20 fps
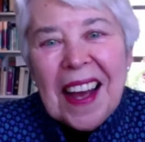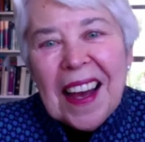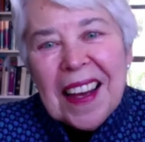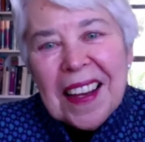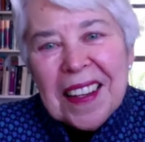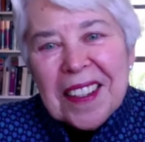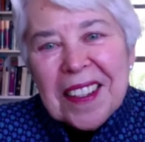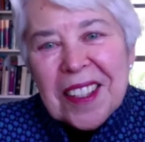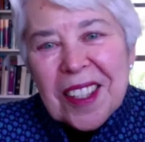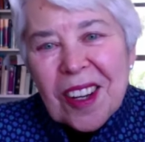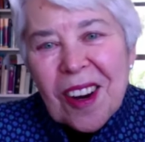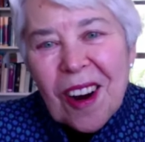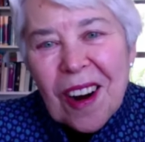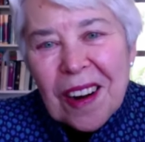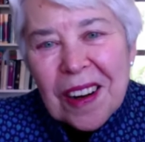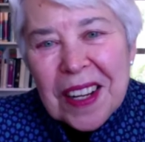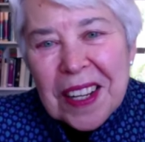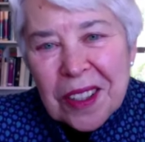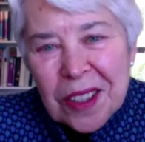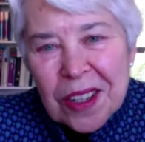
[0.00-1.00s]
as
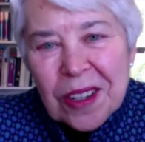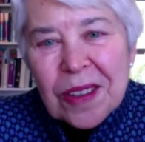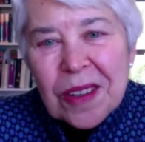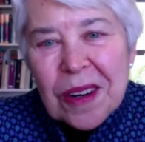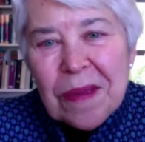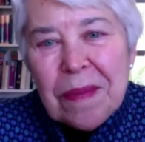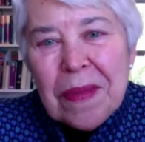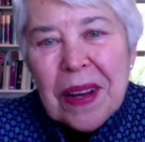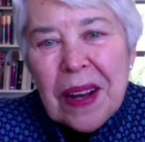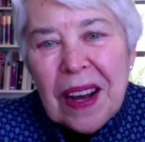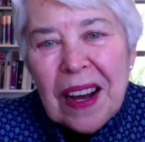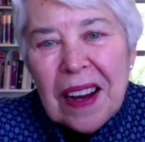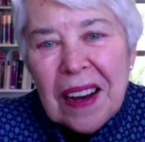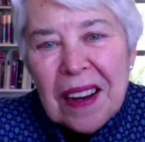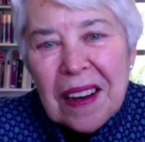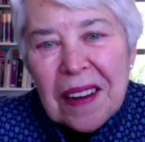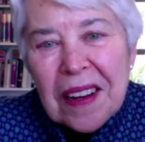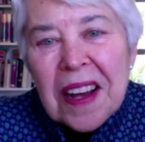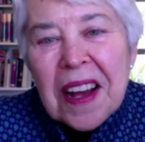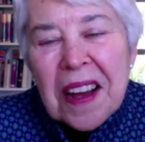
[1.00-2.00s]
our interim
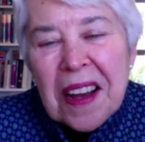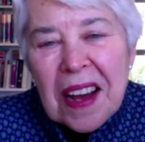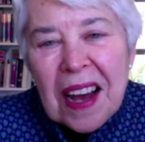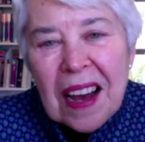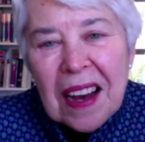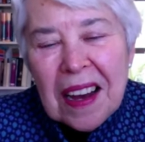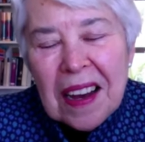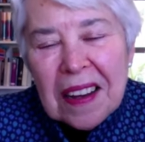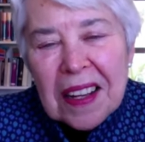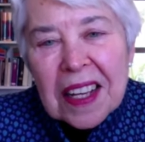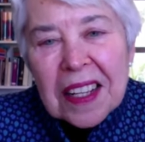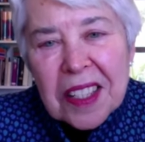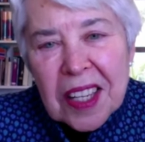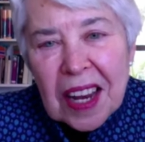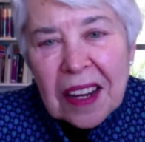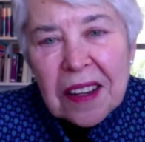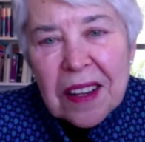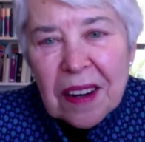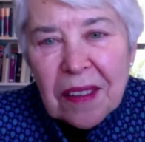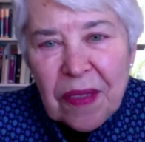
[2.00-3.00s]
uh, uh,
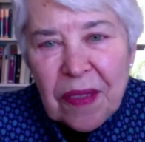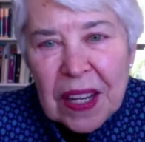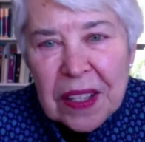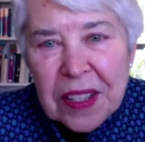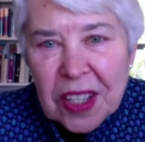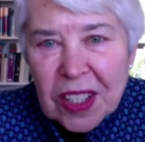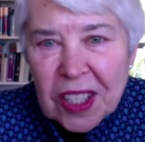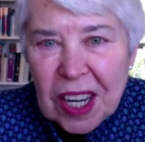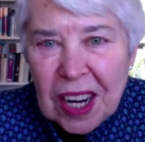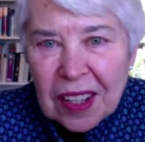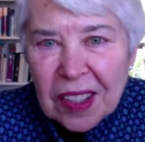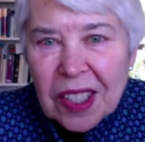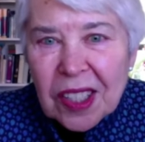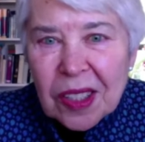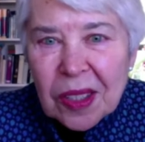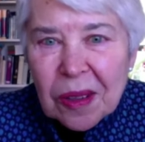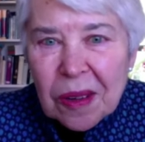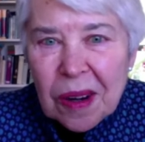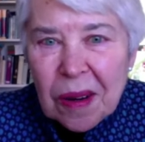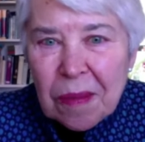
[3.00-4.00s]
executive vice
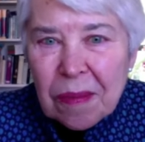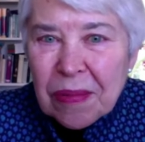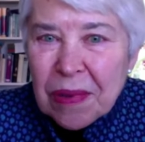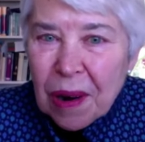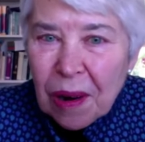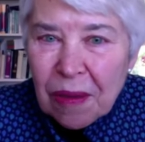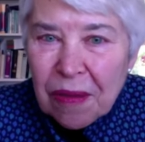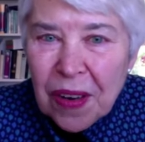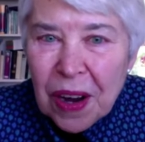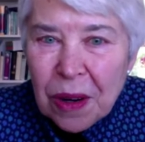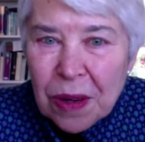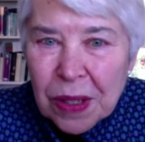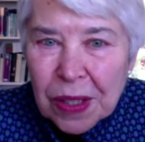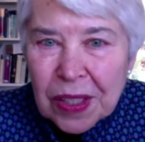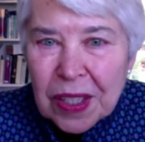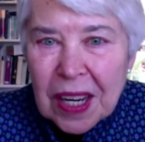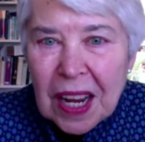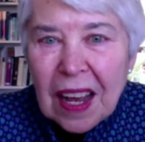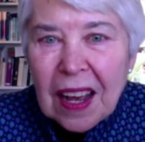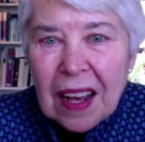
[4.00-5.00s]
chancellor and
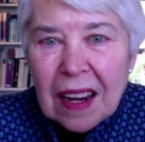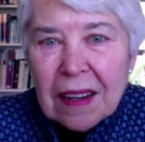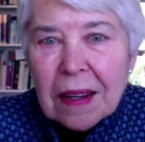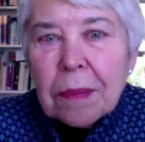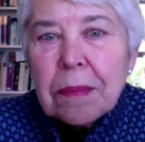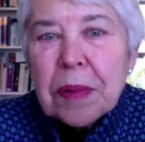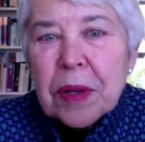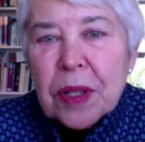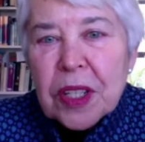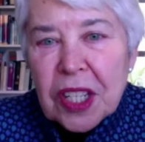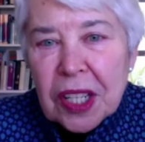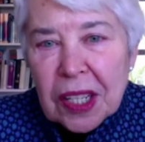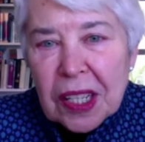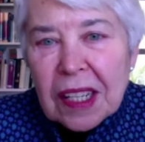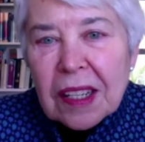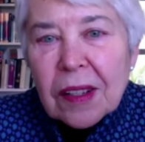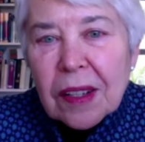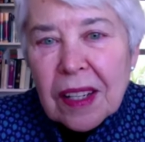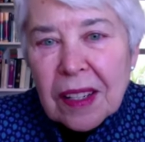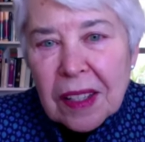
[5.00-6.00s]
provost at a
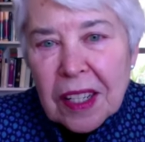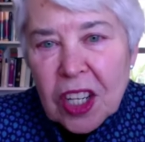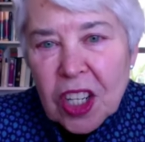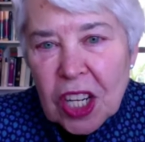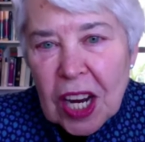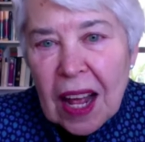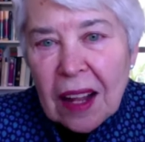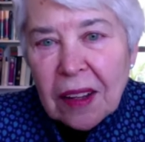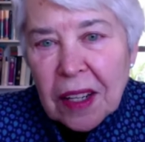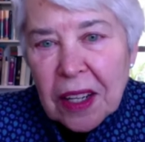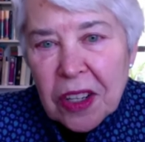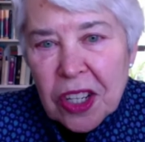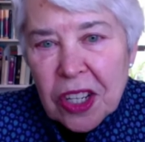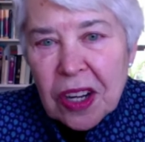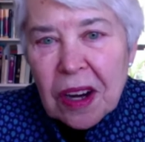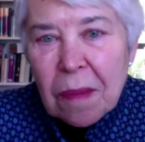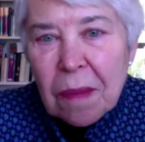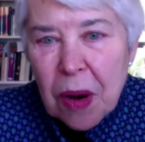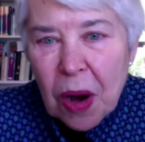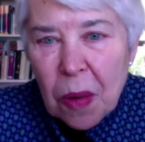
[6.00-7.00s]
particularly
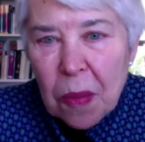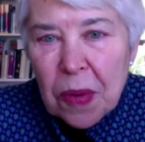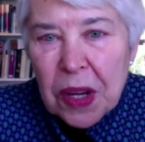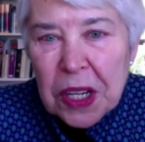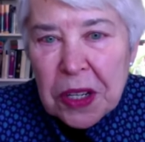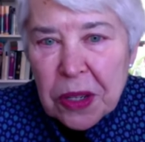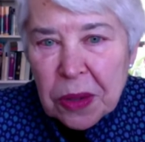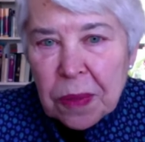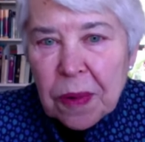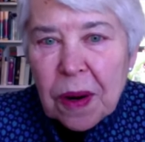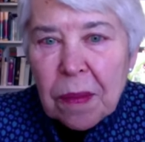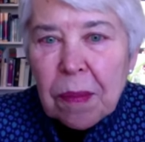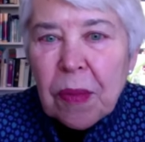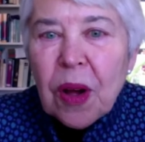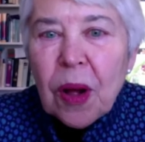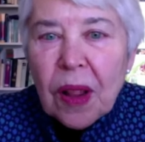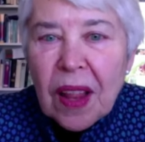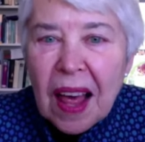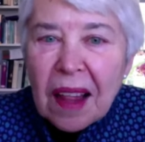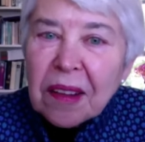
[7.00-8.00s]
challenging moment when
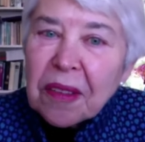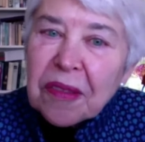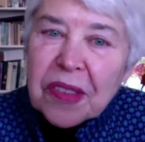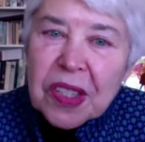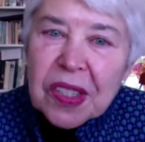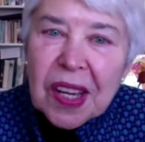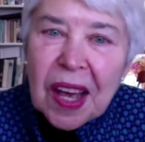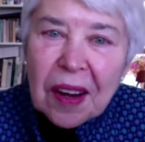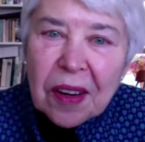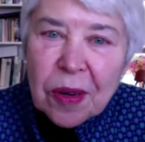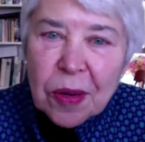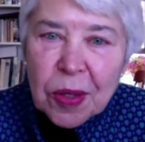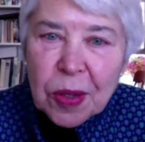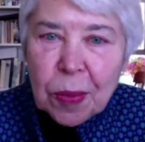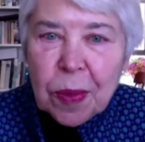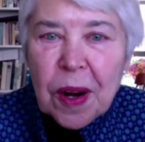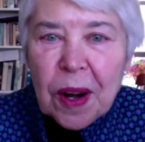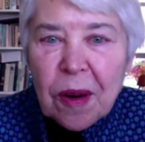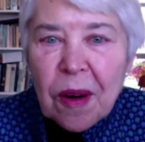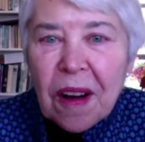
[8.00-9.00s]
Paul
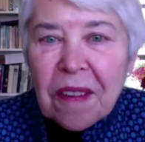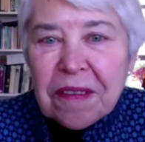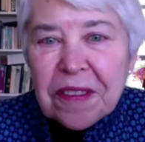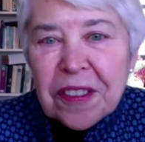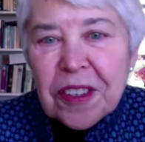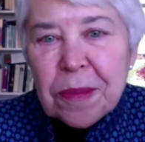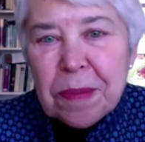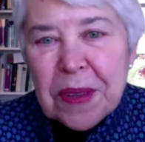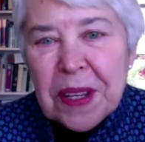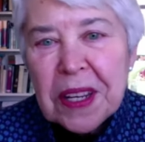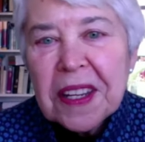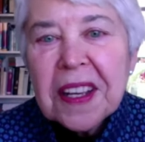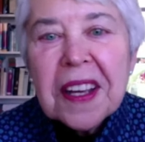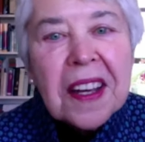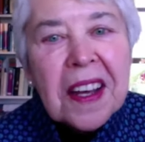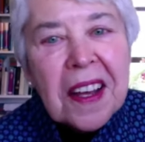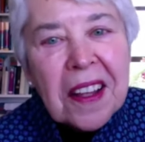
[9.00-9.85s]
Alivisatos went off to be